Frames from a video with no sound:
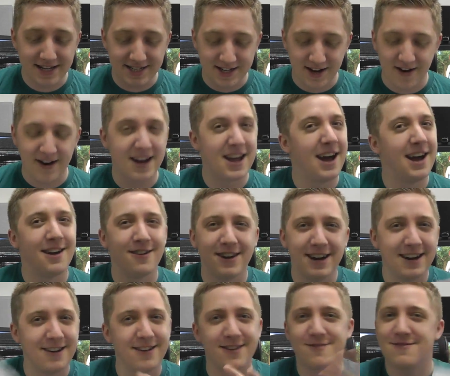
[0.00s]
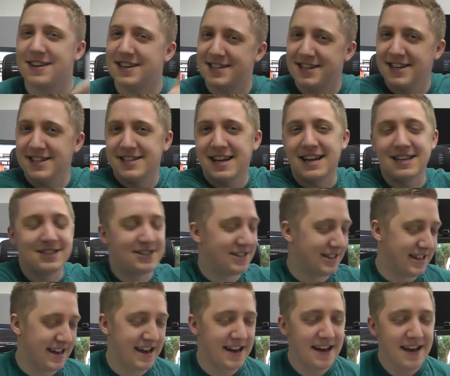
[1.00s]
sorry, I went on a wrestling tangent
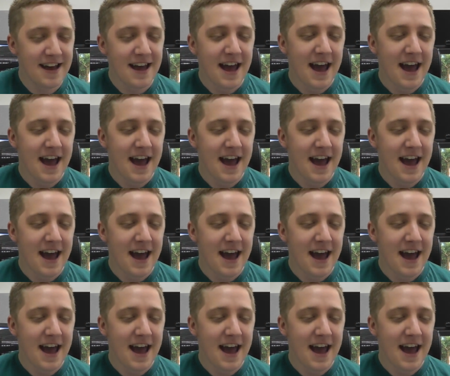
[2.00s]
there.